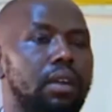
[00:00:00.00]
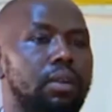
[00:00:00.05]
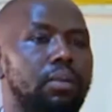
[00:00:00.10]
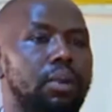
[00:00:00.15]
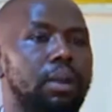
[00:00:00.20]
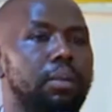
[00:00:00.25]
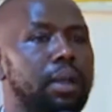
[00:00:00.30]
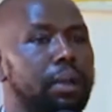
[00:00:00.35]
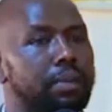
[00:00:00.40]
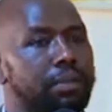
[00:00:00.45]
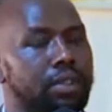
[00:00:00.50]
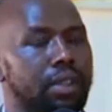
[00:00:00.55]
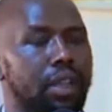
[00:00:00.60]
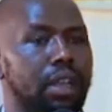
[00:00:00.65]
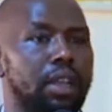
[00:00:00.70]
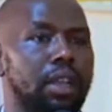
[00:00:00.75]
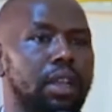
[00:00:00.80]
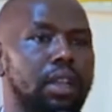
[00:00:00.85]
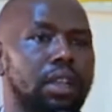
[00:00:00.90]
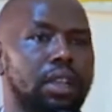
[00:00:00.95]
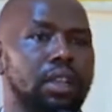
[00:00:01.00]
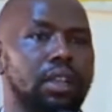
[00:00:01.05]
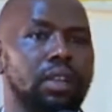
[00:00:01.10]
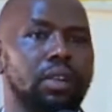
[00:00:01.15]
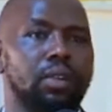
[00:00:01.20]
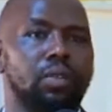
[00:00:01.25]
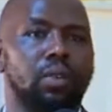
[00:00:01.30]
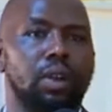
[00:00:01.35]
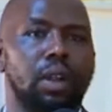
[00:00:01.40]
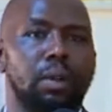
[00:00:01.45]
Mwambie mzee,
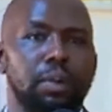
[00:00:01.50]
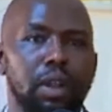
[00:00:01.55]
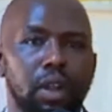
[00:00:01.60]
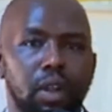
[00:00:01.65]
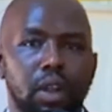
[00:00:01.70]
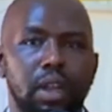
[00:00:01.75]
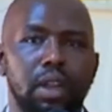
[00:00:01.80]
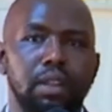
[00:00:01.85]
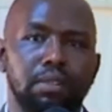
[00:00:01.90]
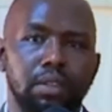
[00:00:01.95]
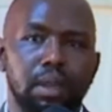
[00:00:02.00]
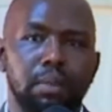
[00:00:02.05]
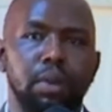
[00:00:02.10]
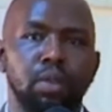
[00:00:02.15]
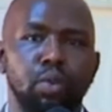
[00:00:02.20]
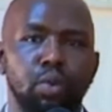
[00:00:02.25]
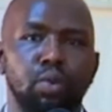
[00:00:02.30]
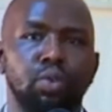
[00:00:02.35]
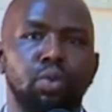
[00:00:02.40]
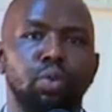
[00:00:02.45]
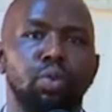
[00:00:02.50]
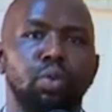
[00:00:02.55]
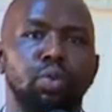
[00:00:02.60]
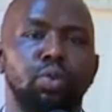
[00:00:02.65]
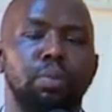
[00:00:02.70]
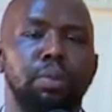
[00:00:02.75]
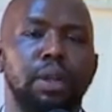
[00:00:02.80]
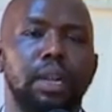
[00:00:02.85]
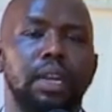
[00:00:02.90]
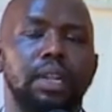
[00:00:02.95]
kuna maneno alisema juzi
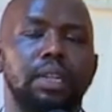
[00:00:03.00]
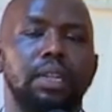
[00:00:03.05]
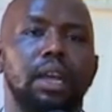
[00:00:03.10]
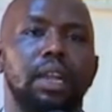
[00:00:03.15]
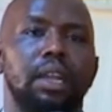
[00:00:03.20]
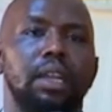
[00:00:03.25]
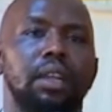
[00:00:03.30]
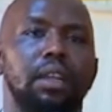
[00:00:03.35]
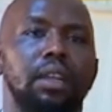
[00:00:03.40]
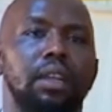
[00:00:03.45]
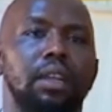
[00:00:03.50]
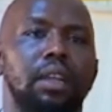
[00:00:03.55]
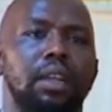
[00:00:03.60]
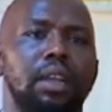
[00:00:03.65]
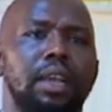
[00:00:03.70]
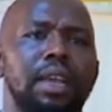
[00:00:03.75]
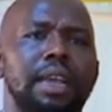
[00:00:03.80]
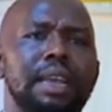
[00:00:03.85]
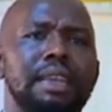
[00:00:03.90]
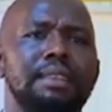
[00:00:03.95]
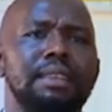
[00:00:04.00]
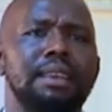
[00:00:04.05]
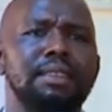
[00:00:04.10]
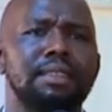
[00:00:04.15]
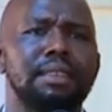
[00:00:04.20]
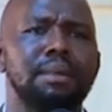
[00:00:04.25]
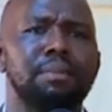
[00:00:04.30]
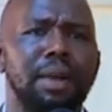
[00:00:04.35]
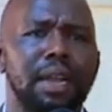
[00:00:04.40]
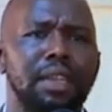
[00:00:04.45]
kuhusu madaktari.
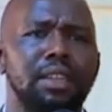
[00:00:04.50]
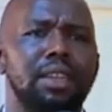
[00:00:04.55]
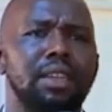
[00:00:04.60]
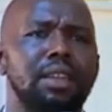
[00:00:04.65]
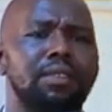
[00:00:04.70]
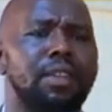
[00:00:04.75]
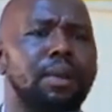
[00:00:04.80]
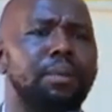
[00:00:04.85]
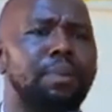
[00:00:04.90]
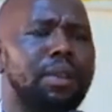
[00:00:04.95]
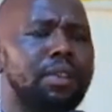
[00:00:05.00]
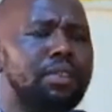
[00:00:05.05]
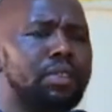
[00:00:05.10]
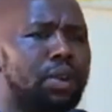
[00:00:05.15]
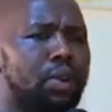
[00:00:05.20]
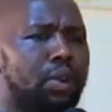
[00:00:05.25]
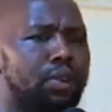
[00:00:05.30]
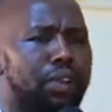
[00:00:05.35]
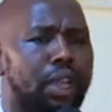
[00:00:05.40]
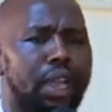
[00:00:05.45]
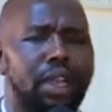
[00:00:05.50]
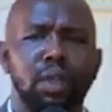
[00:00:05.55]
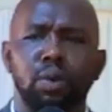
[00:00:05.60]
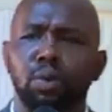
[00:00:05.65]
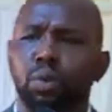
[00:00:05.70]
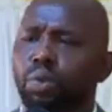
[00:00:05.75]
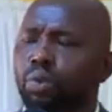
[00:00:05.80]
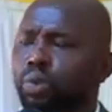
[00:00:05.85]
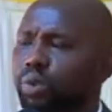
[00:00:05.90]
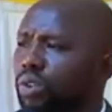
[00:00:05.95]
Just imagine if the president of Kenya
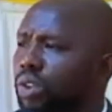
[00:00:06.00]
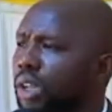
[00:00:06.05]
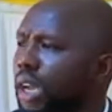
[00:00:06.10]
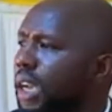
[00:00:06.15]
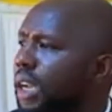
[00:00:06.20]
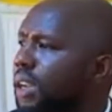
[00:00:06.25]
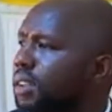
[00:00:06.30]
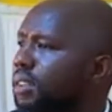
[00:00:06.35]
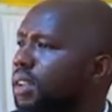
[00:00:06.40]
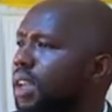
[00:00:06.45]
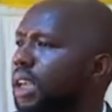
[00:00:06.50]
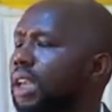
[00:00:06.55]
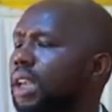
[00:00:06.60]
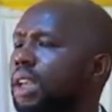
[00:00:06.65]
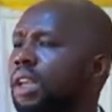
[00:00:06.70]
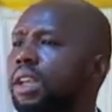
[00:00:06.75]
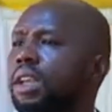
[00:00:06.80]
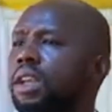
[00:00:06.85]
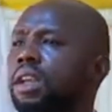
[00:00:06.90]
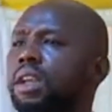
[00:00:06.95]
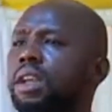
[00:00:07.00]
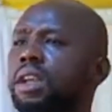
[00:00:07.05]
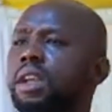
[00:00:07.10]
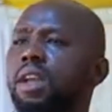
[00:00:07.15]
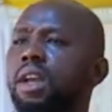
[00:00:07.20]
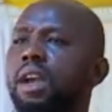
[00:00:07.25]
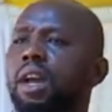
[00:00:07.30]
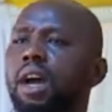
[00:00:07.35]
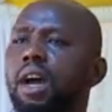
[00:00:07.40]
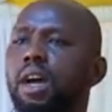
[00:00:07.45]
was to stand and say,
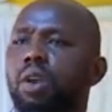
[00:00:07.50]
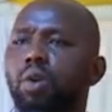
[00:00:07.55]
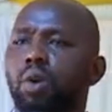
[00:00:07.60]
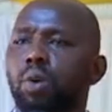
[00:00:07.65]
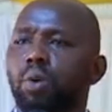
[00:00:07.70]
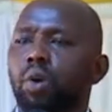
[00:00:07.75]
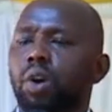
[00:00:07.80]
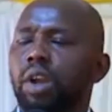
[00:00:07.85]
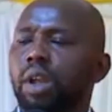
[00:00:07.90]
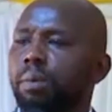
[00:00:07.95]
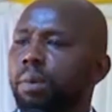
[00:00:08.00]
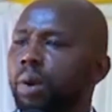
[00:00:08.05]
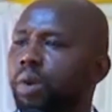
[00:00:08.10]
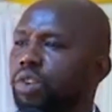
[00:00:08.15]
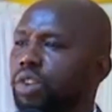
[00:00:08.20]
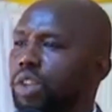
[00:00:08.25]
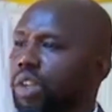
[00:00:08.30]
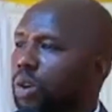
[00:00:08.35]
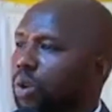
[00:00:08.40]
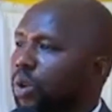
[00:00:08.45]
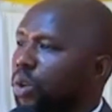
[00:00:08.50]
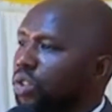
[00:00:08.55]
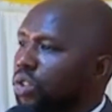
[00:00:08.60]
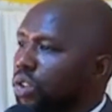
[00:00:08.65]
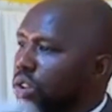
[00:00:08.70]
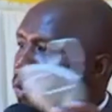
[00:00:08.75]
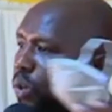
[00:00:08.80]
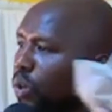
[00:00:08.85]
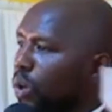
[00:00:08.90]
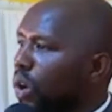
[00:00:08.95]
I don't worry about
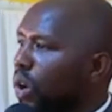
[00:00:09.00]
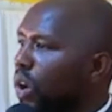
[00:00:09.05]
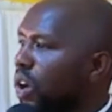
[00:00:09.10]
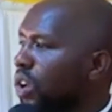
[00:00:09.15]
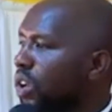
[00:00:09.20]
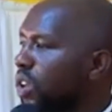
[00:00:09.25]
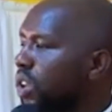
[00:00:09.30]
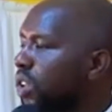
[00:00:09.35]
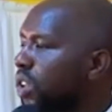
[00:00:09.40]
generals in war.